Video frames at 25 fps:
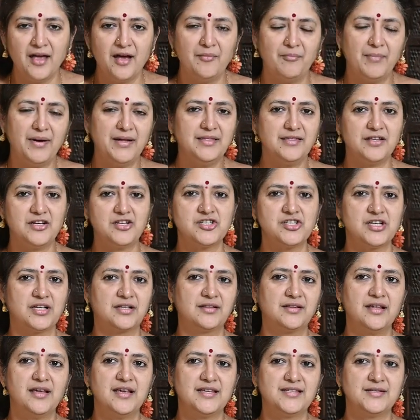Mantra
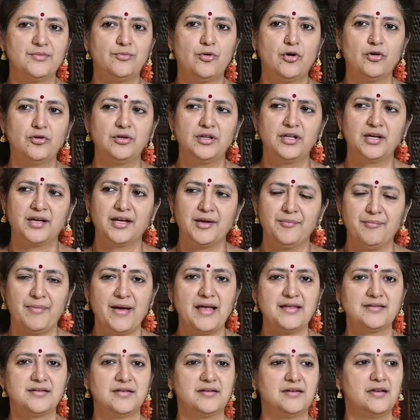Shakti is about the
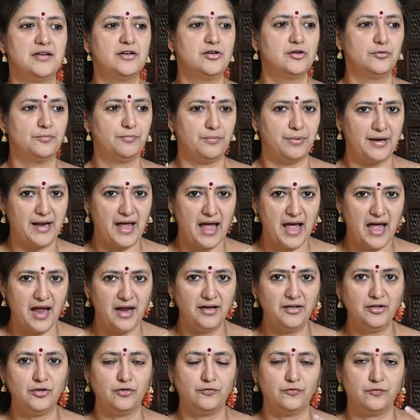capacity to
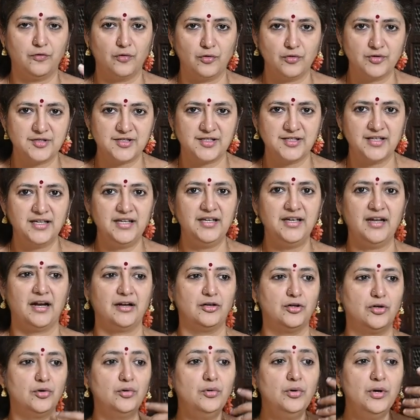plan, to foresee
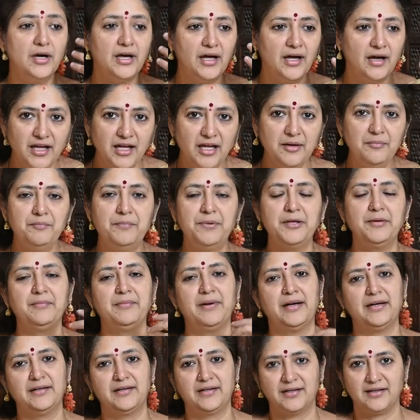and to
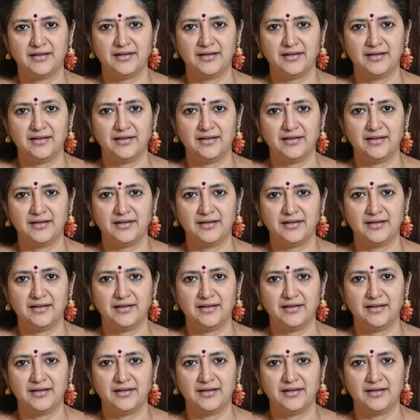implement